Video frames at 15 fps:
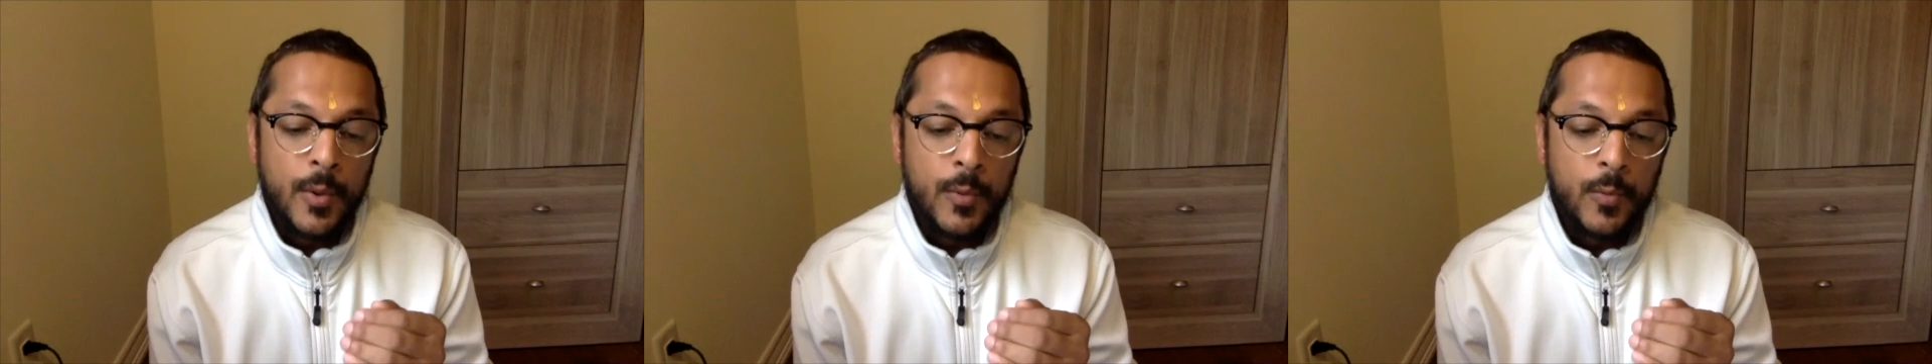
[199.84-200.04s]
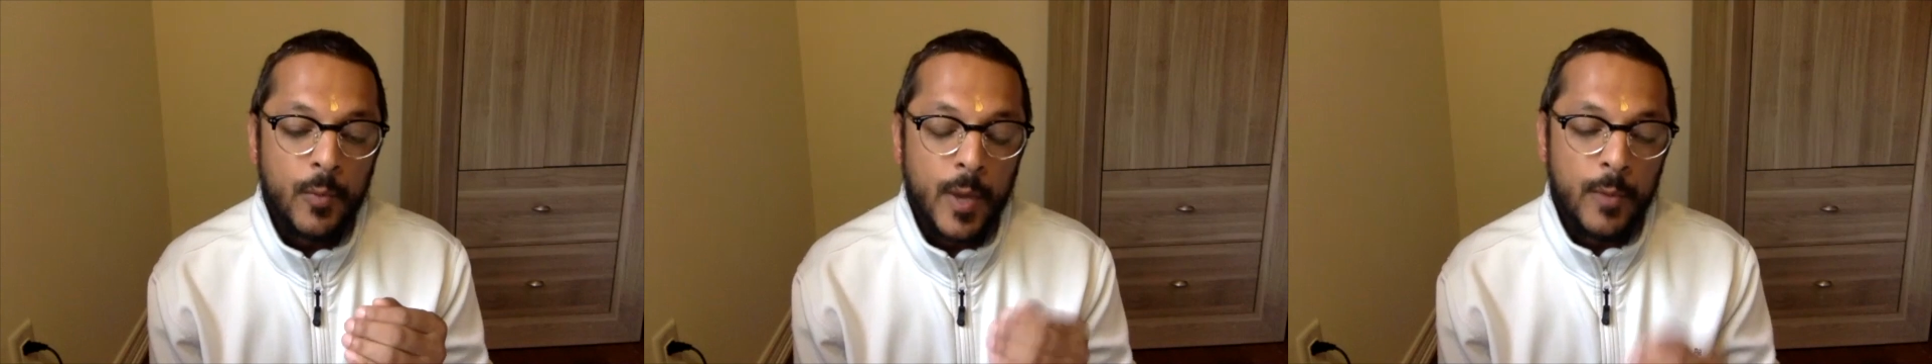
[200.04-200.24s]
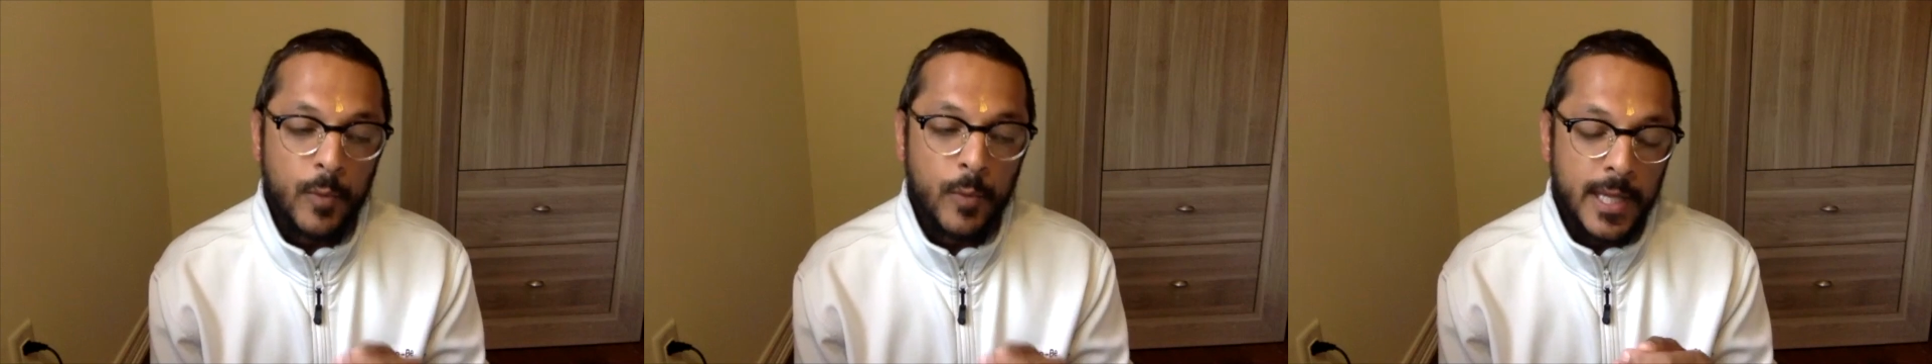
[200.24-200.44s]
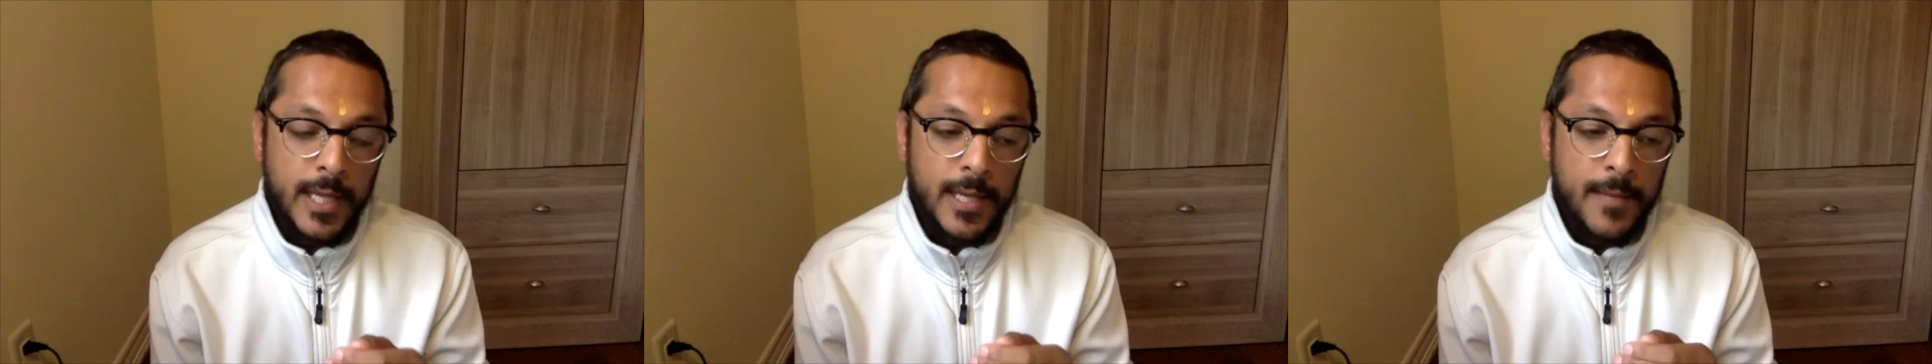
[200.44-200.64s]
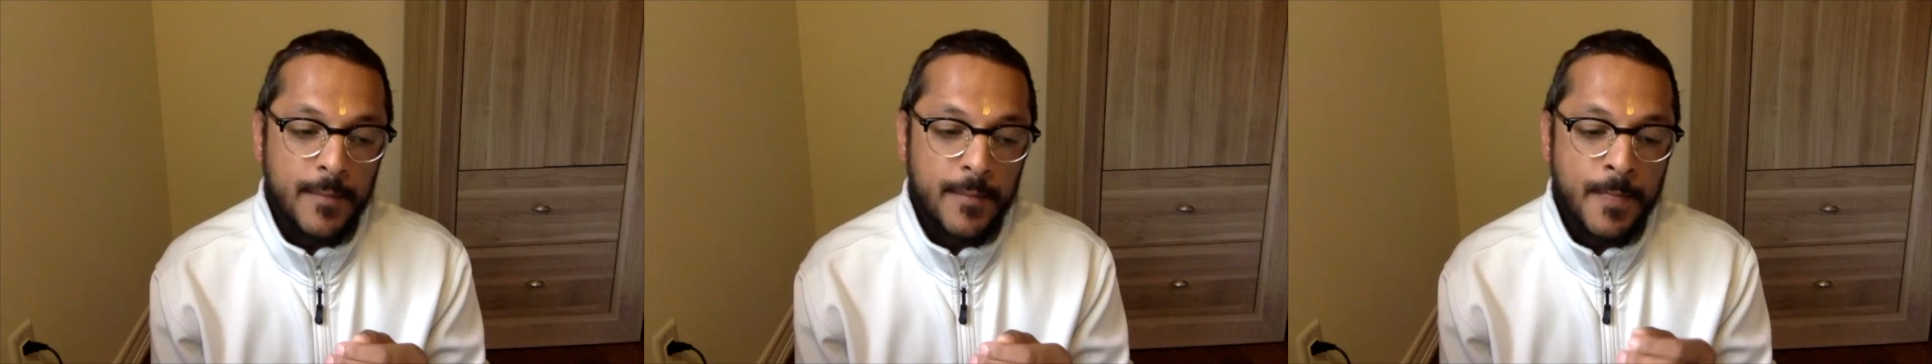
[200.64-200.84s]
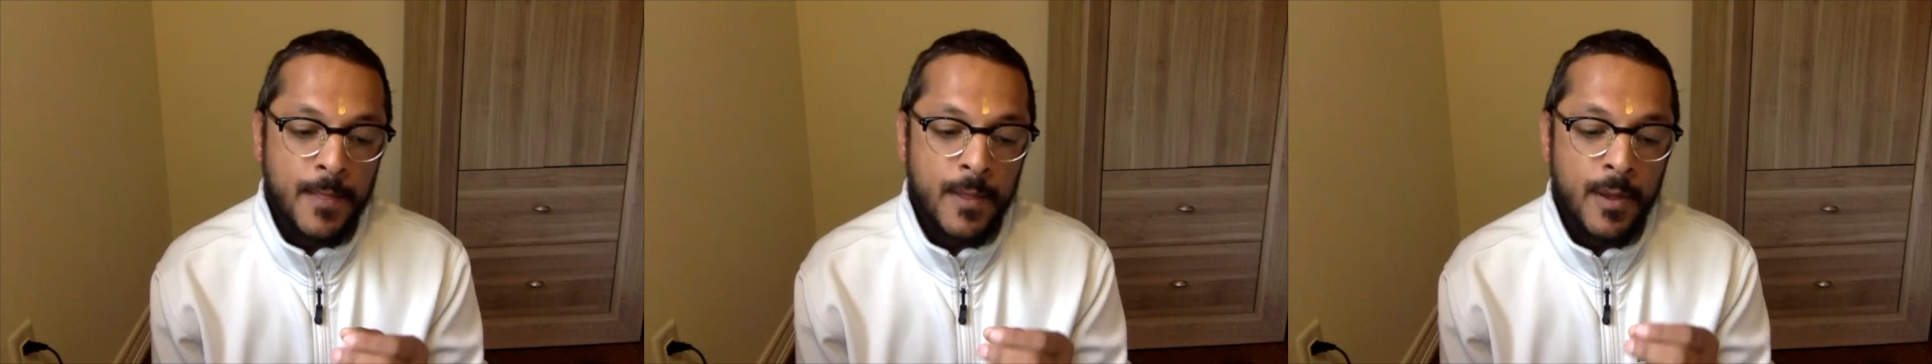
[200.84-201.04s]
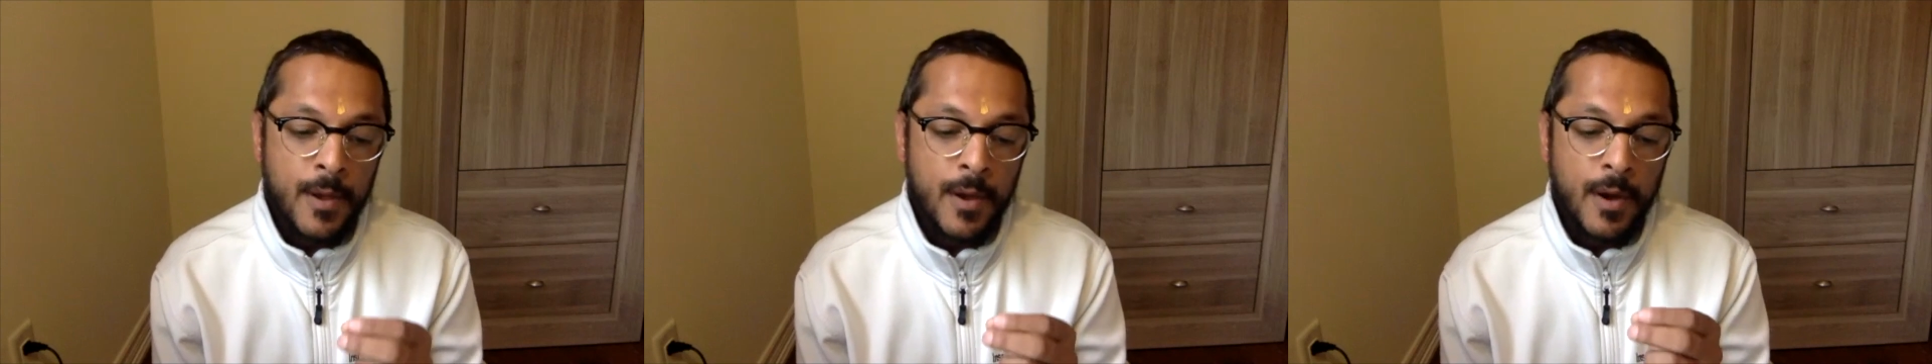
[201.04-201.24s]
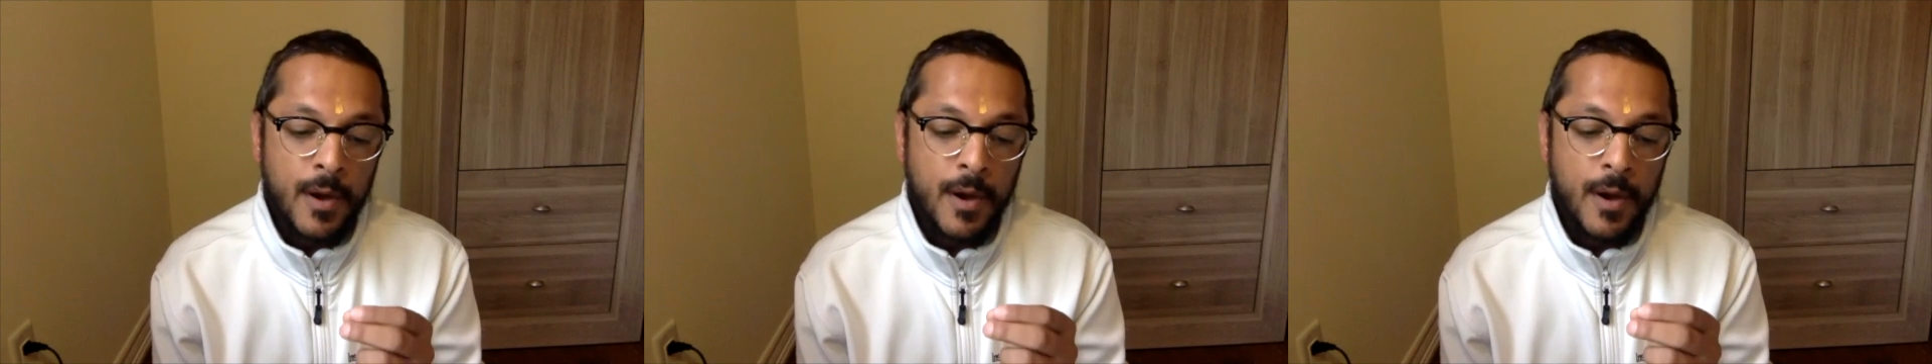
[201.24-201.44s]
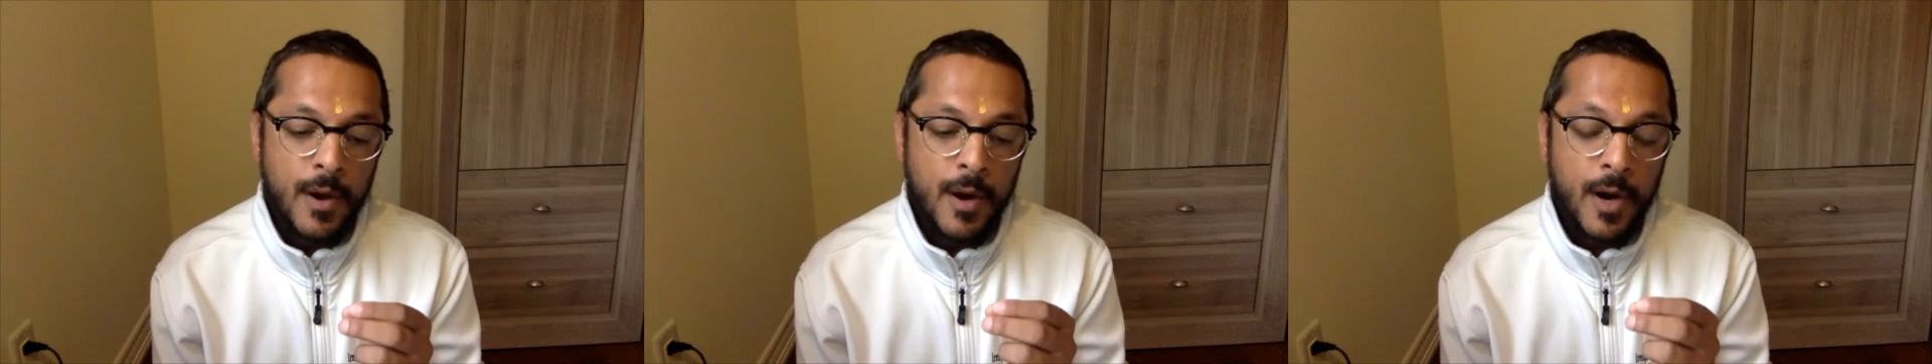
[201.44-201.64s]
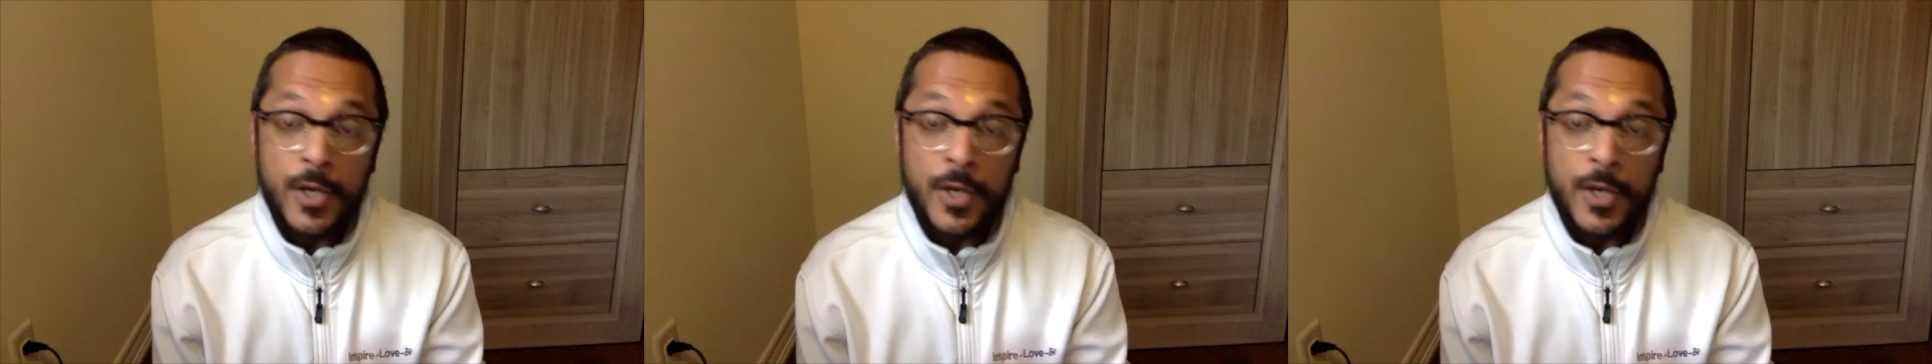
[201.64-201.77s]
When we are